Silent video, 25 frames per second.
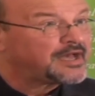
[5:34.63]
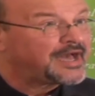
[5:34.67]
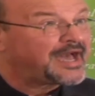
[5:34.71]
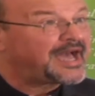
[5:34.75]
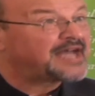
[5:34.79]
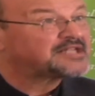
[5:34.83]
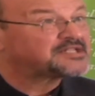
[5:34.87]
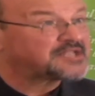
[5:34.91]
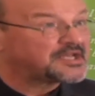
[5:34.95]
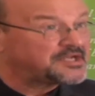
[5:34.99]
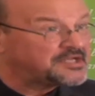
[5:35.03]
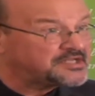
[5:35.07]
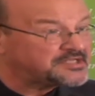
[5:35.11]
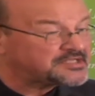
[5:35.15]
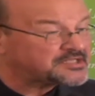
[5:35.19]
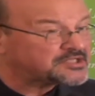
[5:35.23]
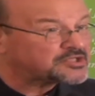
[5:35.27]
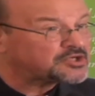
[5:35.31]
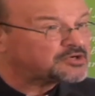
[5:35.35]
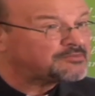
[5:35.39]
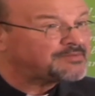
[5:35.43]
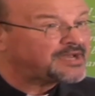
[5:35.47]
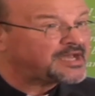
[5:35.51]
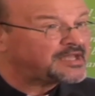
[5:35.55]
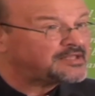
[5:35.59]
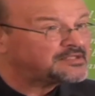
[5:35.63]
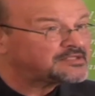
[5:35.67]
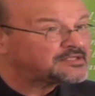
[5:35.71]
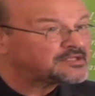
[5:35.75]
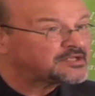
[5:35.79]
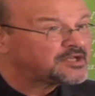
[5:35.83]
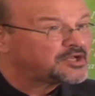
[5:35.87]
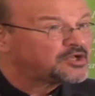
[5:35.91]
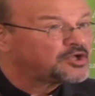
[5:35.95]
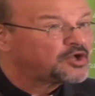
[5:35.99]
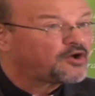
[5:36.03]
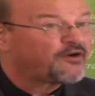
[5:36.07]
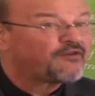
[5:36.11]
as an instrument
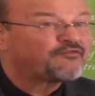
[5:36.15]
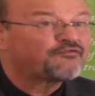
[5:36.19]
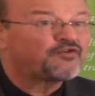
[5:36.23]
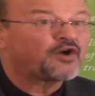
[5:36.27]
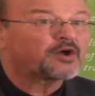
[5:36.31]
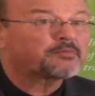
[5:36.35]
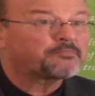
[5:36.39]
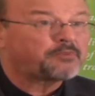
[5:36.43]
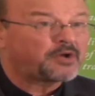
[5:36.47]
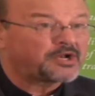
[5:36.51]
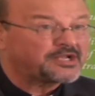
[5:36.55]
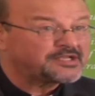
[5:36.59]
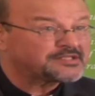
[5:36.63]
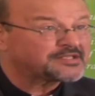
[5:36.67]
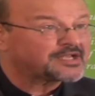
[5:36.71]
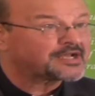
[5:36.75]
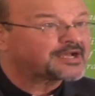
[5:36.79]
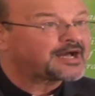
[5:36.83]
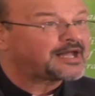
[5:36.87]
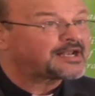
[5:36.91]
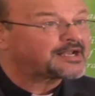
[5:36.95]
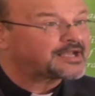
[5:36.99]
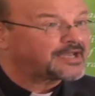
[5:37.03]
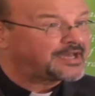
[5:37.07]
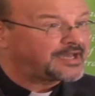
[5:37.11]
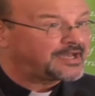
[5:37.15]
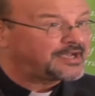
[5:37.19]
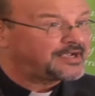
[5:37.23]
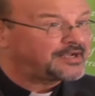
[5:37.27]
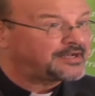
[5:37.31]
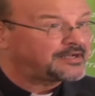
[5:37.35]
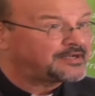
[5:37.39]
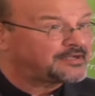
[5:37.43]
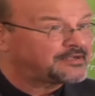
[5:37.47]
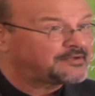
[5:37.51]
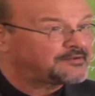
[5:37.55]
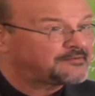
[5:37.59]
for political gain,